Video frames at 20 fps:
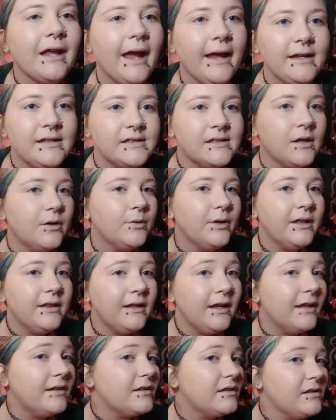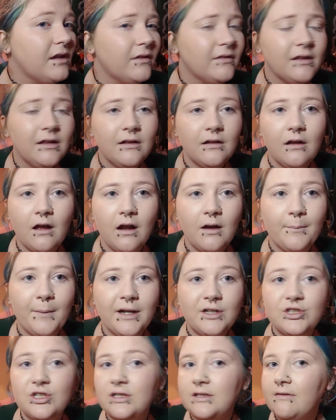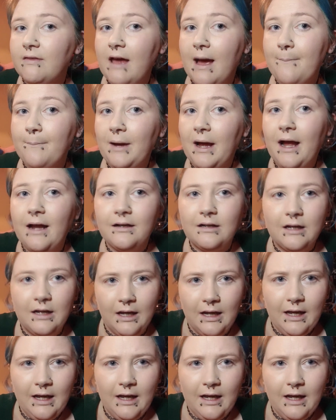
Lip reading: Okay, so in the end, I don't think the colour match is that bad.